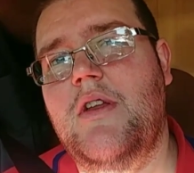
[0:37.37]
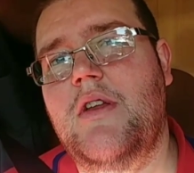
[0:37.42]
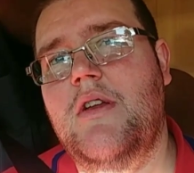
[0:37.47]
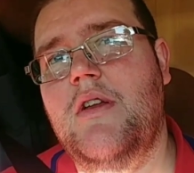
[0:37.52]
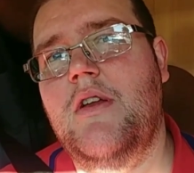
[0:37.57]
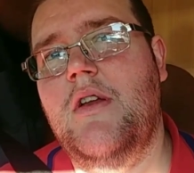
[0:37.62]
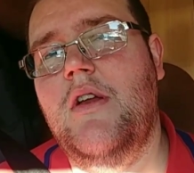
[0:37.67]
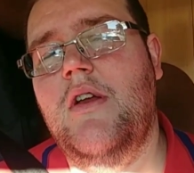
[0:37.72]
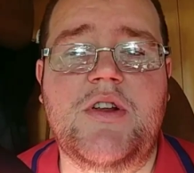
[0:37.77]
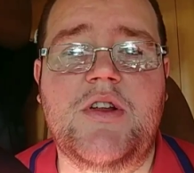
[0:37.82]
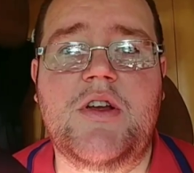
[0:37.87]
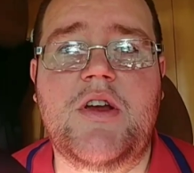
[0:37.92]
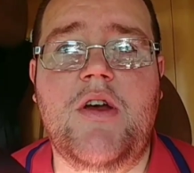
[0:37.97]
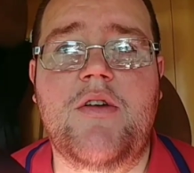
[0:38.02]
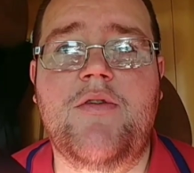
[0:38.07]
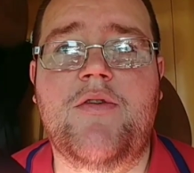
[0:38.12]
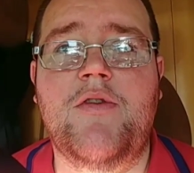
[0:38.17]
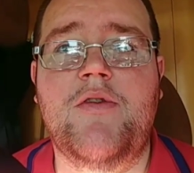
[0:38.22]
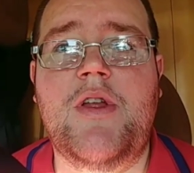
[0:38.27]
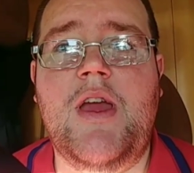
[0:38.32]
I'm going to
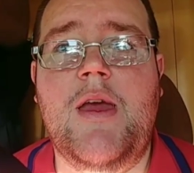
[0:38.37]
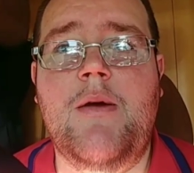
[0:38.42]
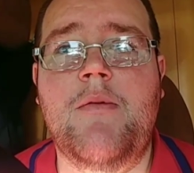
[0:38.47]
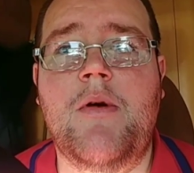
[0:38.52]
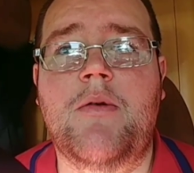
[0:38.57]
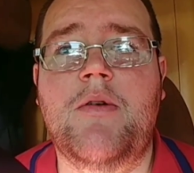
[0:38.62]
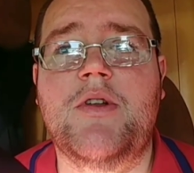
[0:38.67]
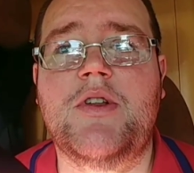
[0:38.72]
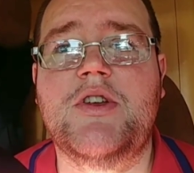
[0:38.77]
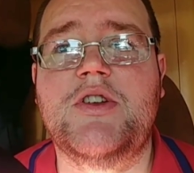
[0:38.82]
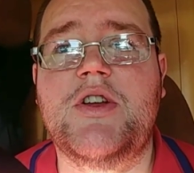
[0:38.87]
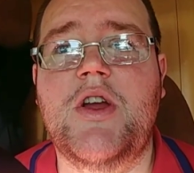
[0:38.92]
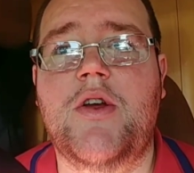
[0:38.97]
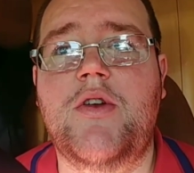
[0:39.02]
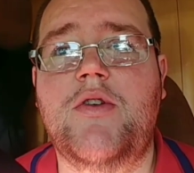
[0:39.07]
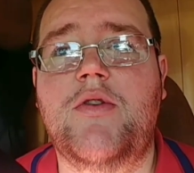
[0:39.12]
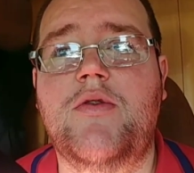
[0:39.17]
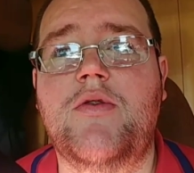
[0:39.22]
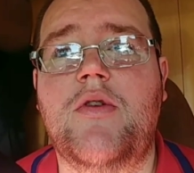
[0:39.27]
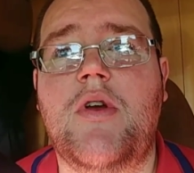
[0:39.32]
go through them. I'm going to show
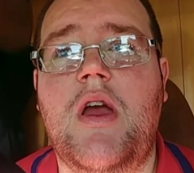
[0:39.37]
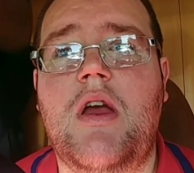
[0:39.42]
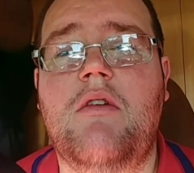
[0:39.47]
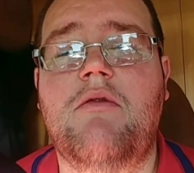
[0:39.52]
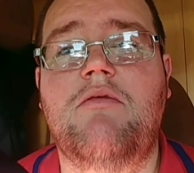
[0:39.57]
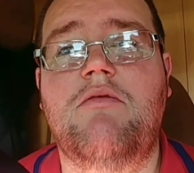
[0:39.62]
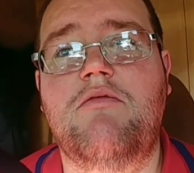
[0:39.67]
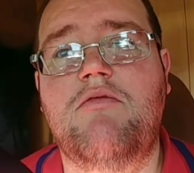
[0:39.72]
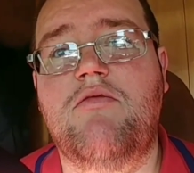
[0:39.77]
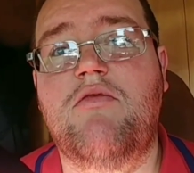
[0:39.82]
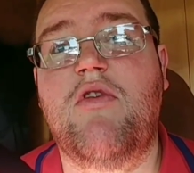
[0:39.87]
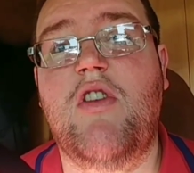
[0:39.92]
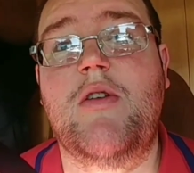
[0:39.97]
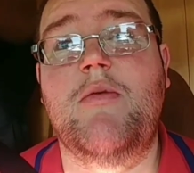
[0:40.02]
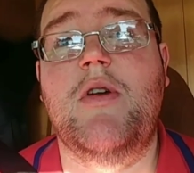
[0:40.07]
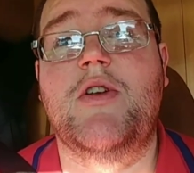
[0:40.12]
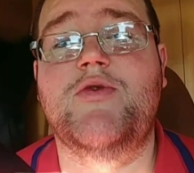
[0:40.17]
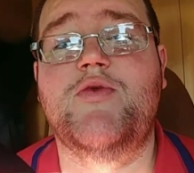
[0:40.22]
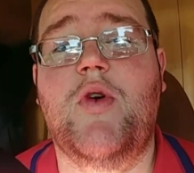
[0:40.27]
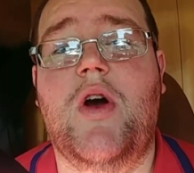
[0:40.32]
you pretty
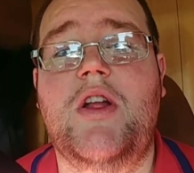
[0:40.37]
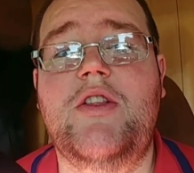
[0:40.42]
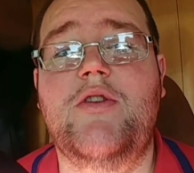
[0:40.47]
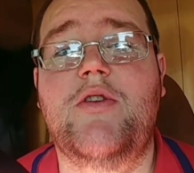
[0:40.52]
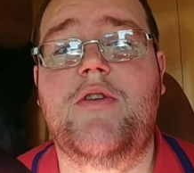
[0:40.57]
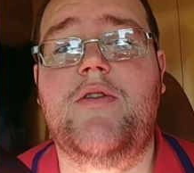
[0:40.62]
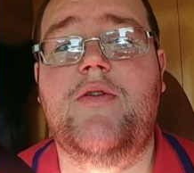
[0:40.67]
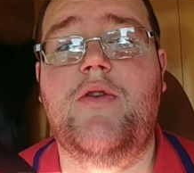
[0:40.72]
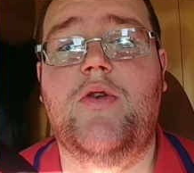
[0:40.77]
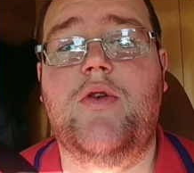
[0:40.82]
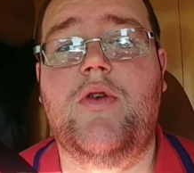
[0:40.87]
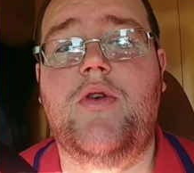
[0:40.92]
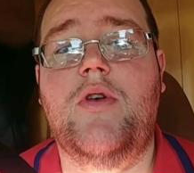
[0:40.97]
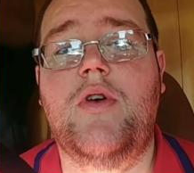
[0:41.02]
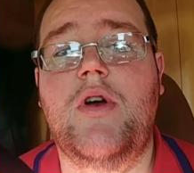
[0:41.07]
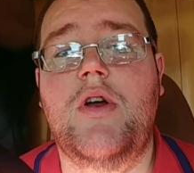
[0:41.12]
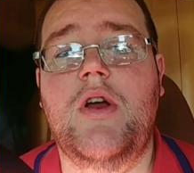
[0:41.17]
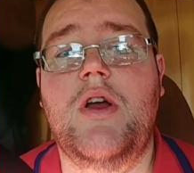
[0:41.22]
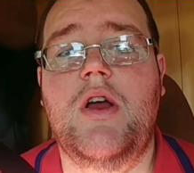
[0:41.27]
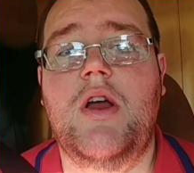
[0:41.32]
much what I look for
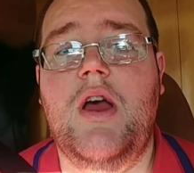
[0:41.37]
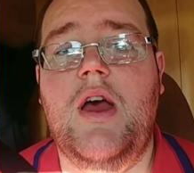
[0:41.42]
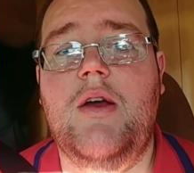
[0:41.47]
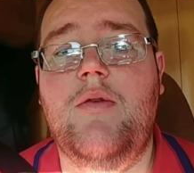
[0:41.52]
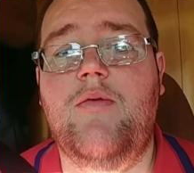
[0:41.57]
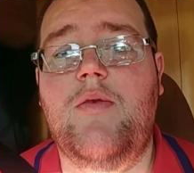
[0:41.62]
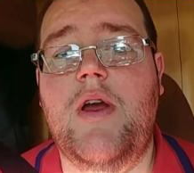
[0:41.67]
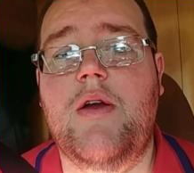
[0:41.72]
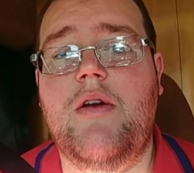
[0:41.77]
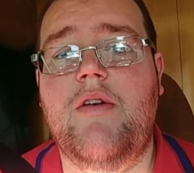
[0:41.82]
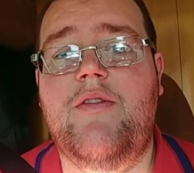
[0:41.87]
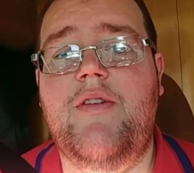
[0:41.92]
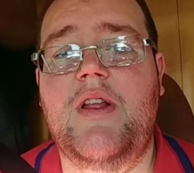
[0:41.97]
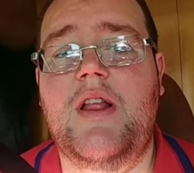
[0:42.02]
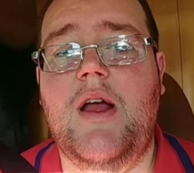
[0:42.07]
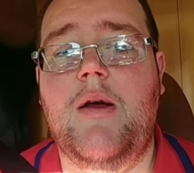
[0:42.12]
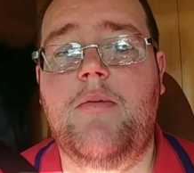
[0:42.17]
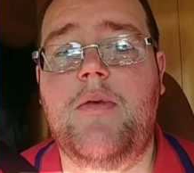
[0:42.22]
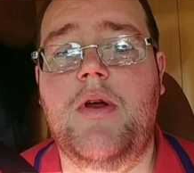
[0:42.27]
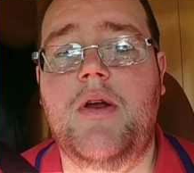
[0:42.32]
and where I
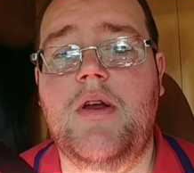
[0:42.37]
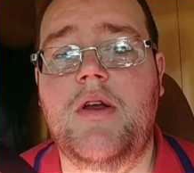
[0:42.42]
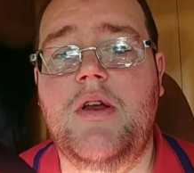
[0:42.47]
fill up.